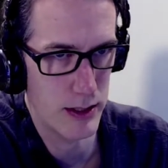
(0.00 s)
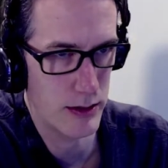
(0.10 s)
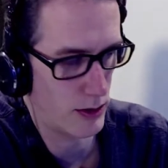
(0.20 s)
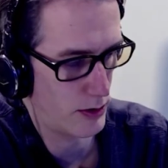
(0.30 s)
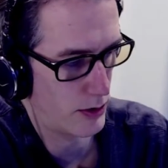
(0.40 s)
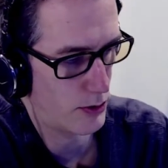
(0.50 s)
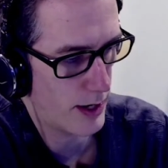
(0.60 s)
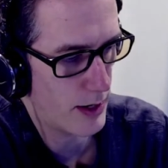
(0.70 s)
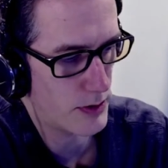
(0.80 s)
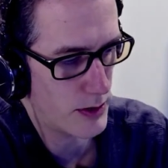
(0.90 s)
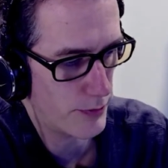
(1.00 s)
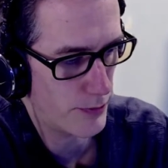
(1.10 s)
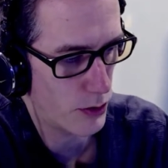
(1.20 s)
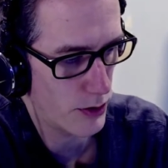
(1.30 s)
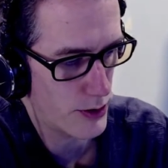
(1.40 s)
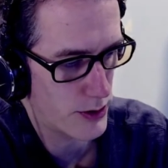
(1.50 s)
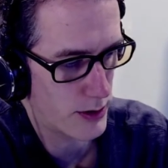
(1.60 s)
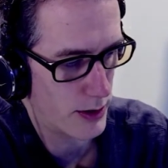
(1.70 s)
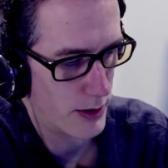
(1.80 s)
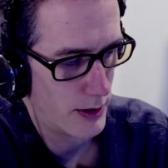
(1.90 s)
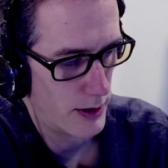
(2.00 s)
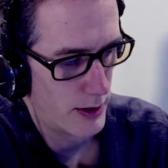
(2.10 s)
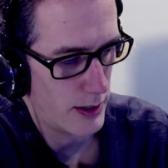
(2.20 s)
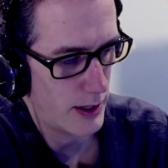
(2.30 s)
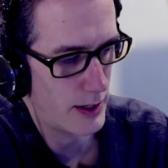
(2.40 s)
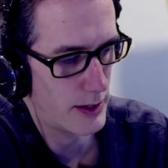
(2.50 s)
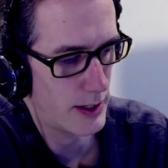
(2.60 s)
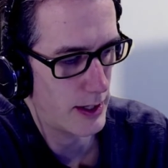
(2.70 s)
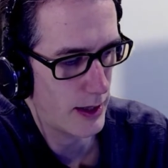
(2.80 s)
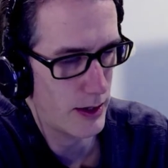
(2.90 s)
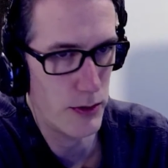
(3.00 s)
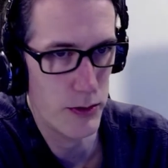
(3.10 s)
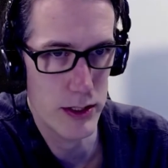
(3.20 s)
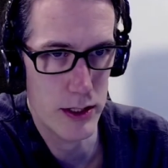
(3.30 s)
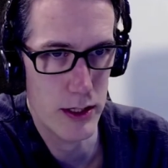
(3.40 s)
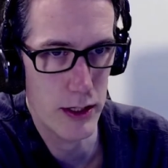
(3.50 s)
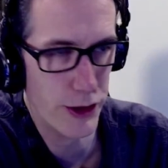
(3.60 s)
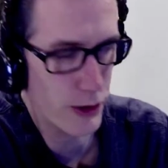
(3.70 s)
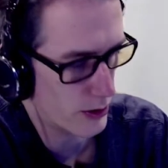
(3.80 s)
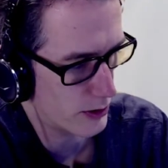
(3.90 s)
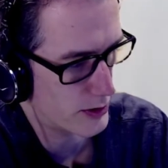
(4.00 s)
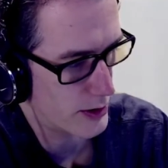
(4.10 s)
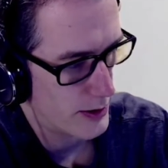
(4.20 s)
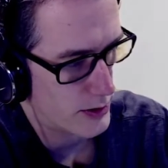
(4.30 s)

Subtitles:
So the gray was the fourths, and the yellow was the thirds.